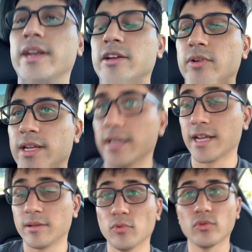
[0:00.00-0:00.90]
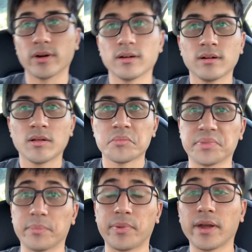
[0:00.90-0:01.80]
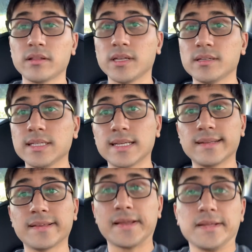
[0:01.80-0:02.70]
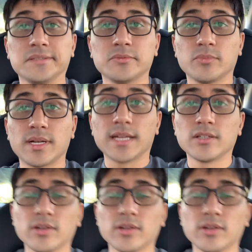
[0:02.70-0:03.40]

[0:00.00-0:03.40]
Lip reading: creaking anymore, but apparently it did. And when I took